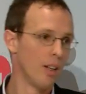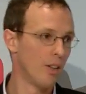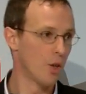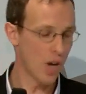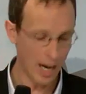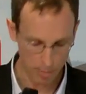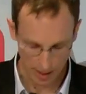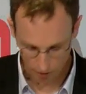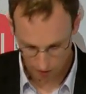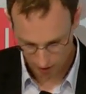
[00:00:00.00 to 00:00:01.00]
the child
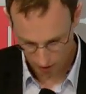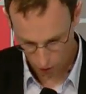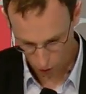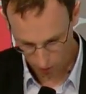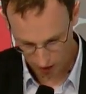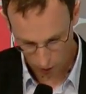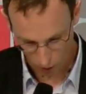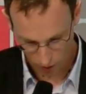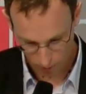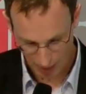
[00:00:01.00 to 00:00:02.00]
benefits in Germany
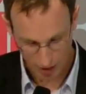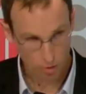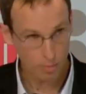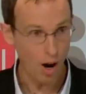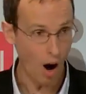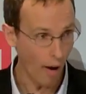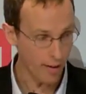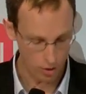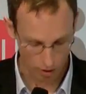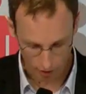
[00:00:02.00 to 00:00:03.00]
or Belgium are
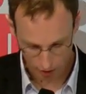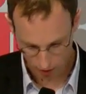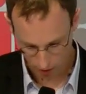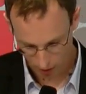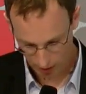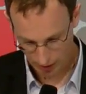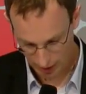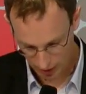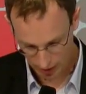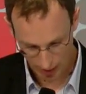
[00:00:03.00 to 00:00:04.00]
universal
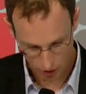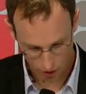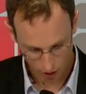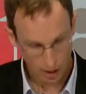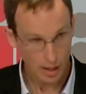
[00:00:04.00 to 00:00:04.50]
in cash.